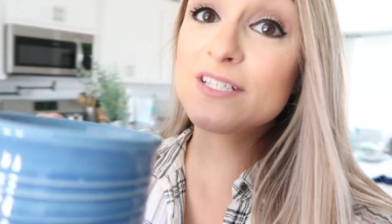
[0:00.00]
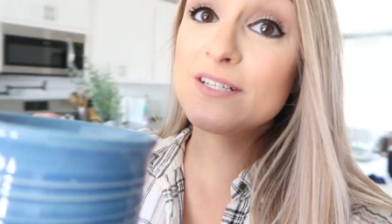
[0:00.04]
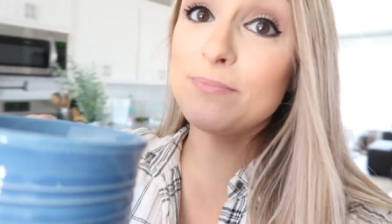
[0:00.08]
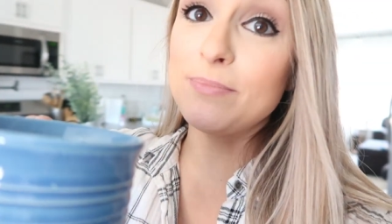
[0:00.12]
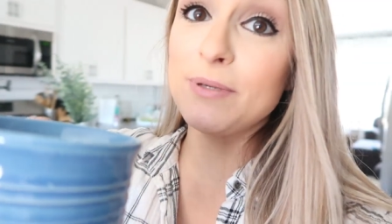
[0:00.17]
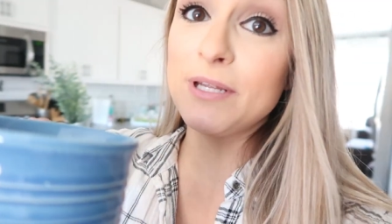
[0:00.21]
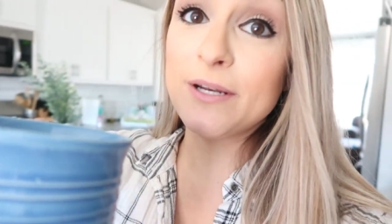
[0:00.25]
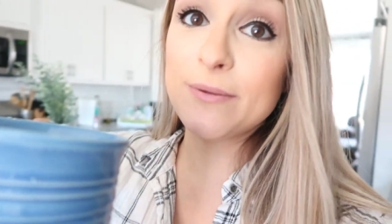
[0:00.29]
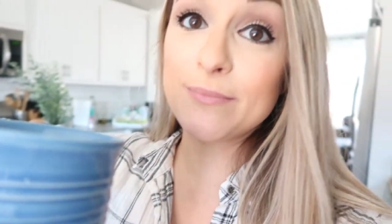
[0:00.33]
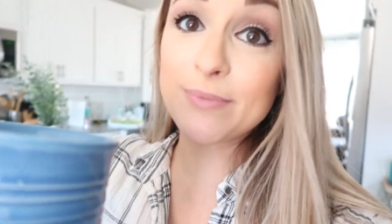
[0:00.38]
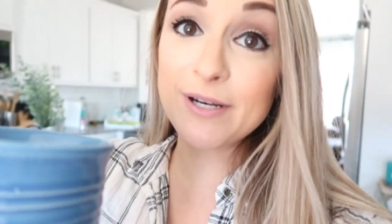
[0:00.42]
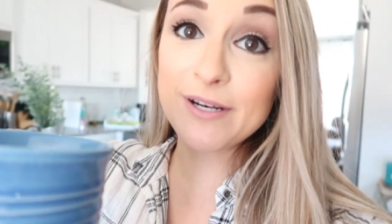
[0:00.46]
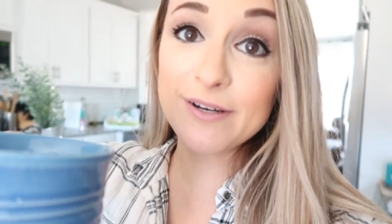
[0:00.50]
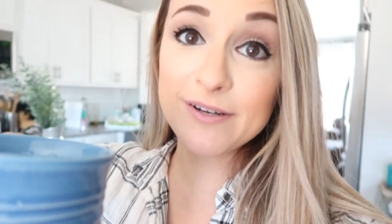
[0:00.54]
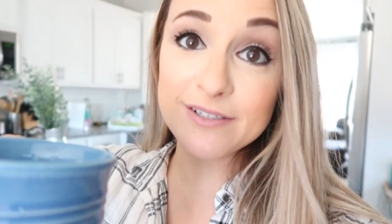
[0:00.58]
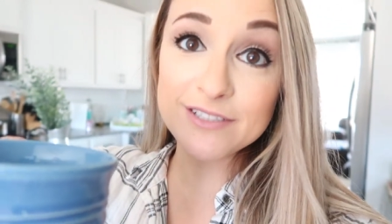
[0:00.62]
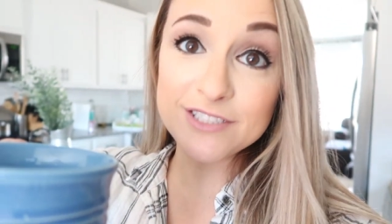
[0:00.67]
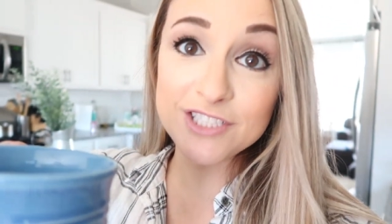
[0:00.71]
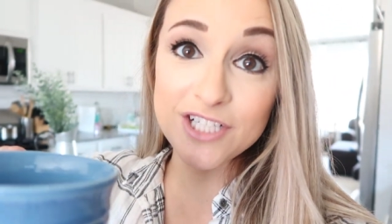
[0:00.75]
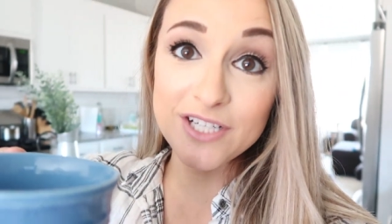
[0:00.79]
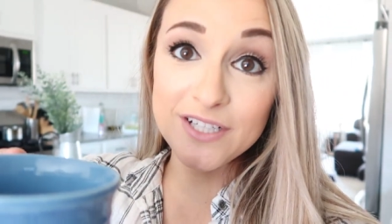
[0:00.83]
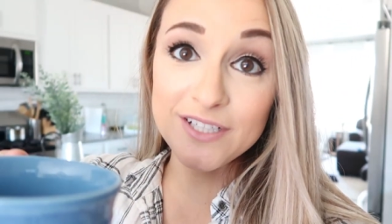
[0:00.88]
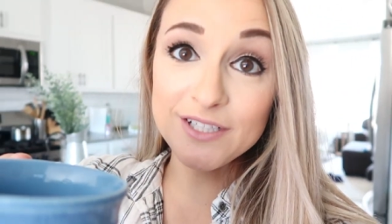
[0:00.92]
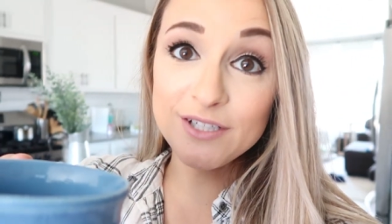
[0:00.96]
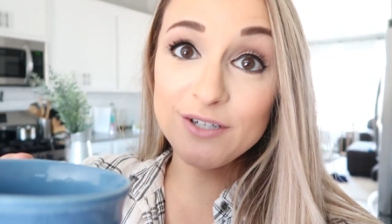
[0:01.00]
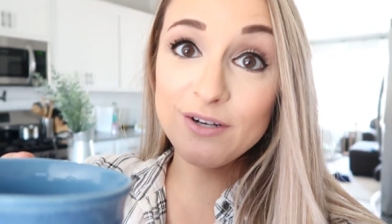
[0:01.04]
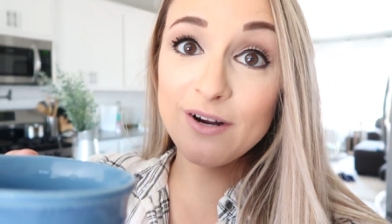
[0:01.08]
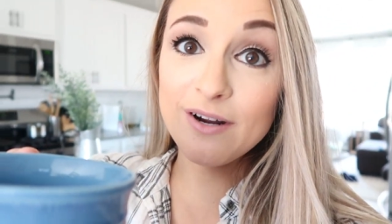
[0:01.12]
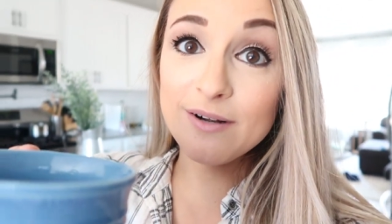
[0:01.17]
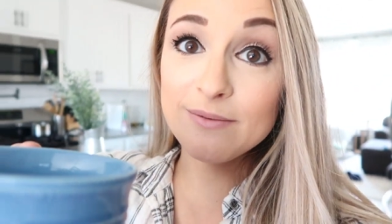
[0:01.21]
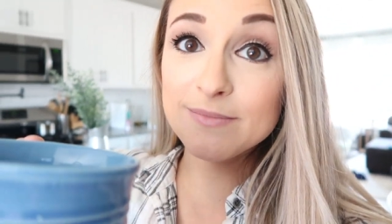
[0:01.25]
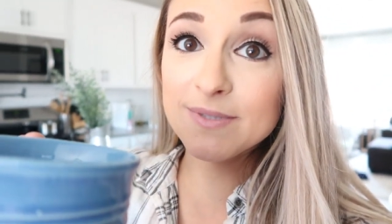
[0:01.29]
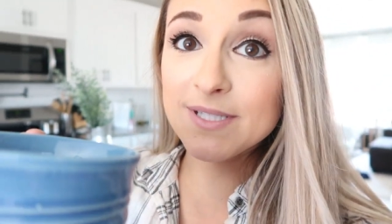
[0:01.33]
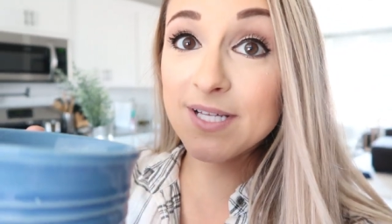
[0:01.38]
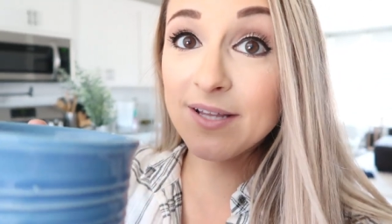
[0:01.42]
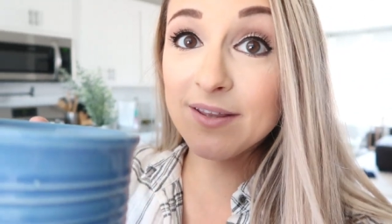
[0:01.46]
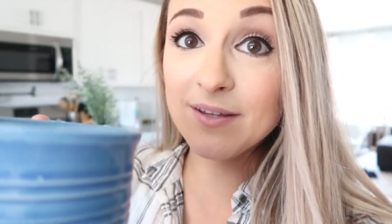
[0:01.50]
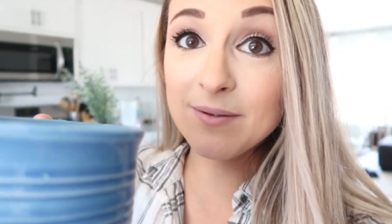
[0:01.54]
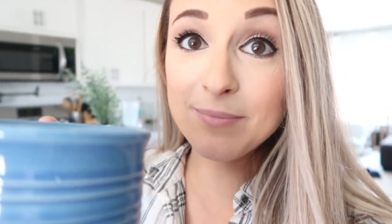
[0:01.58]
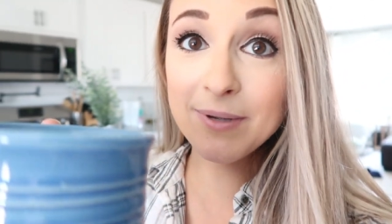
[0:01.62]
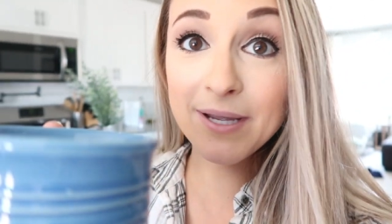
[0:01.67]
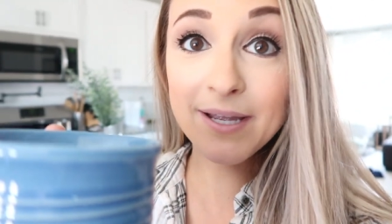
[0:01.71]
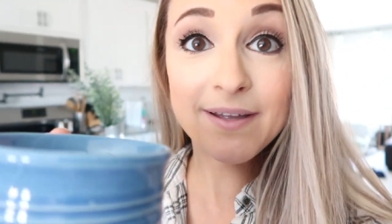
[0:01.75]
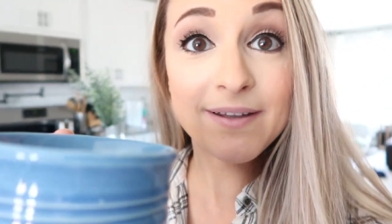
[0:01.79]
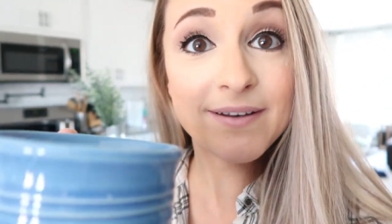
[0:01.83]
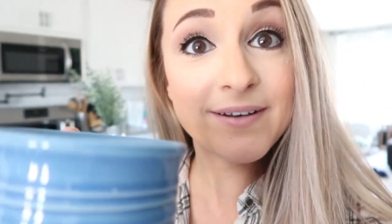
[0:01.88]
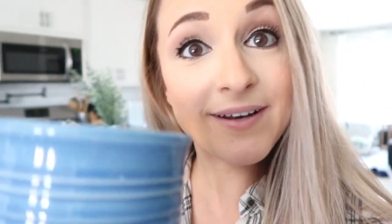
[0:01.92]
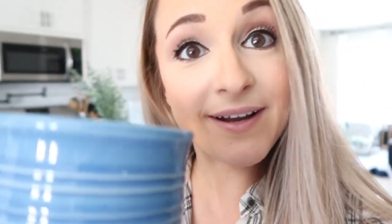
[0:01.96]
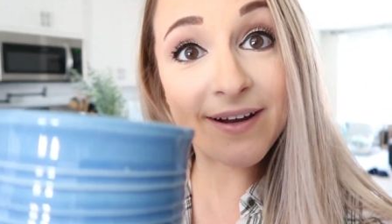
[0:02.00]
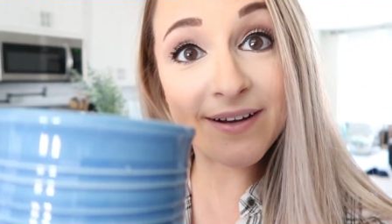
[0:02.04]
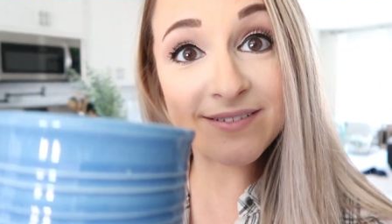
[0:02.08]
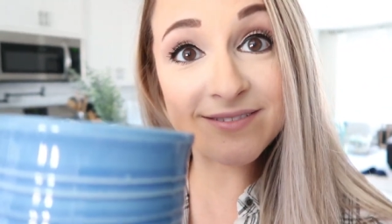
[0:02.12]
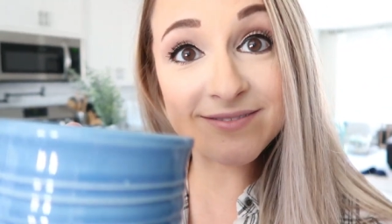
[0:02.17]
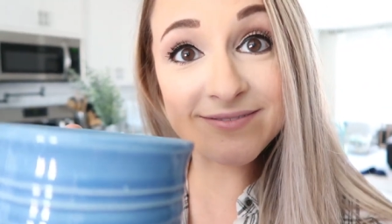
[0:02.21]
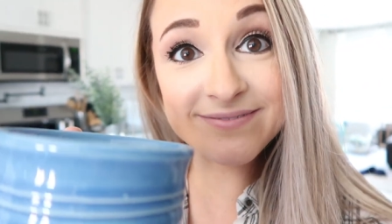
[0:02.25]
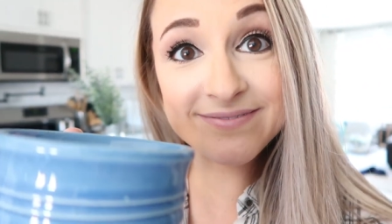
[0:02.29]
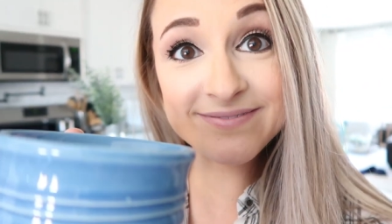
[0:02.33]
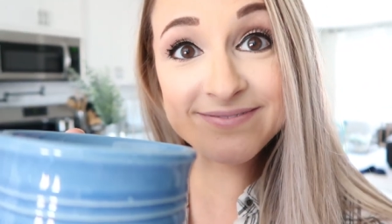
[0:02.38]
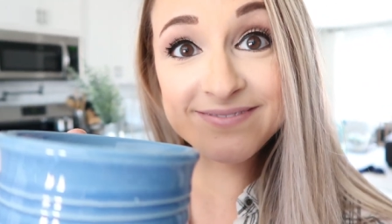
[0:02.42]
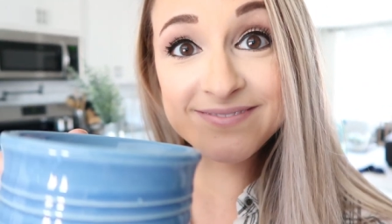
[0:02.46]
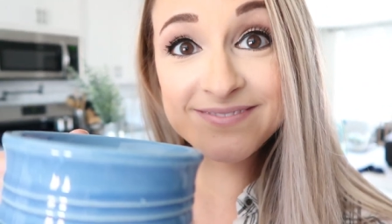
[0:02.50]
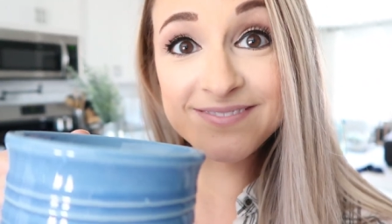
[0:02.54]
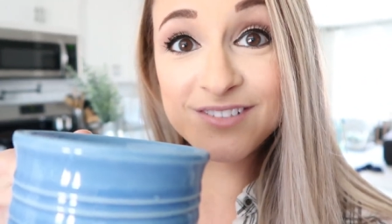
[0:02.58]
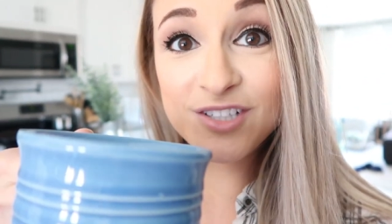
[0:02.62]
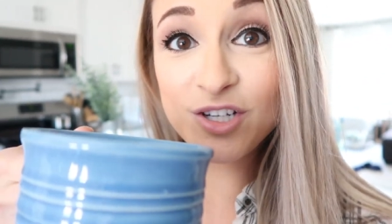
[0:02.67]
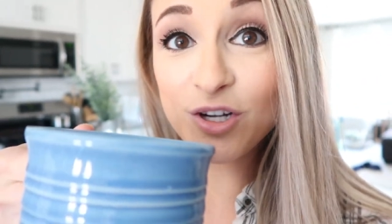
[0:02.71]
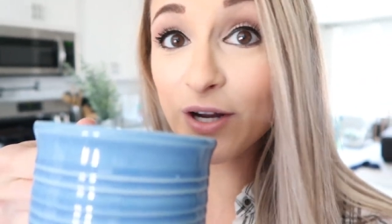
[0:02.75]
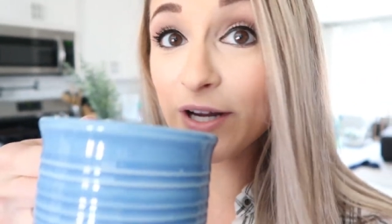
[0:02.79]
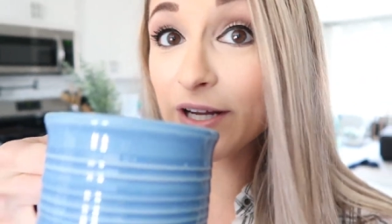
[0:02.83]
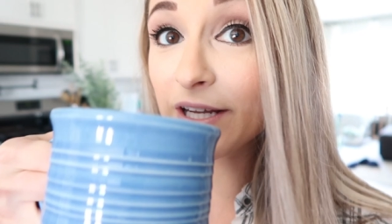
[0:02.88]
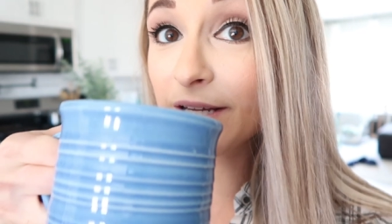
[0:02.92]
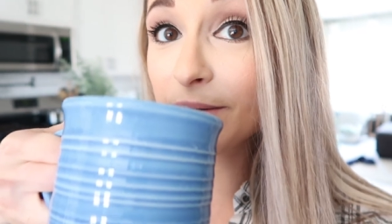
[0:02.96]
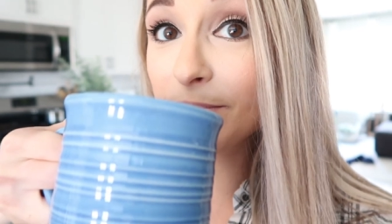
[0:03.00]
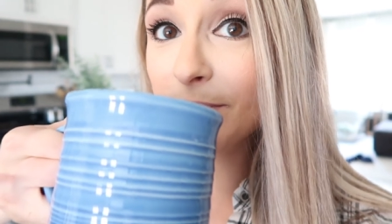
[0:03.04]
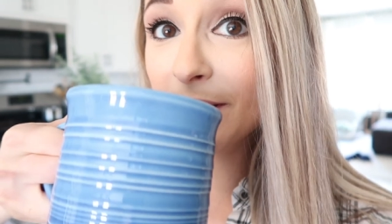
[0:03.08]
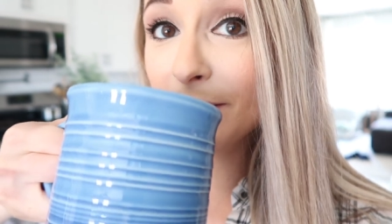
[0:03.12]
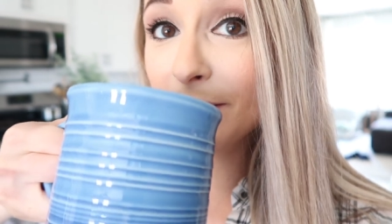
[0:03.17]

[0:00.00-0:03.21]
to peanut butter and jelly crumbs on the bed and cranky